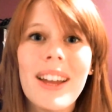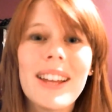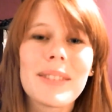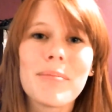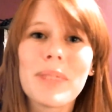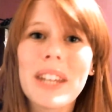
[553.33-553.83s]

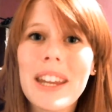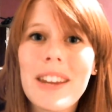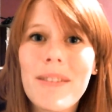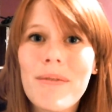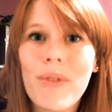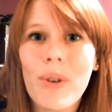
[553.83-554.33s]
some
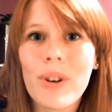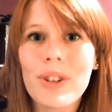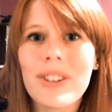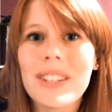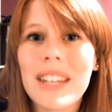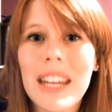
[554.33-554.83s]
Team
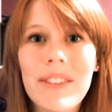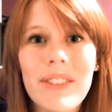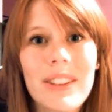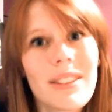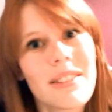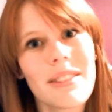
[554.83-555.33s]
Fortress,
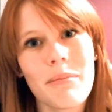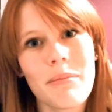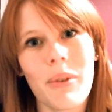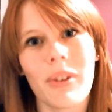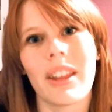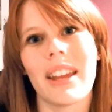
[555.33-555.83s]
even some
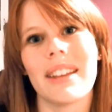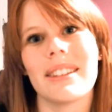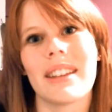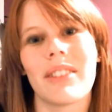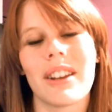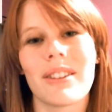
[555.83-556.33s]
Borderlands
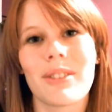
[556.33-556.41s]
out there.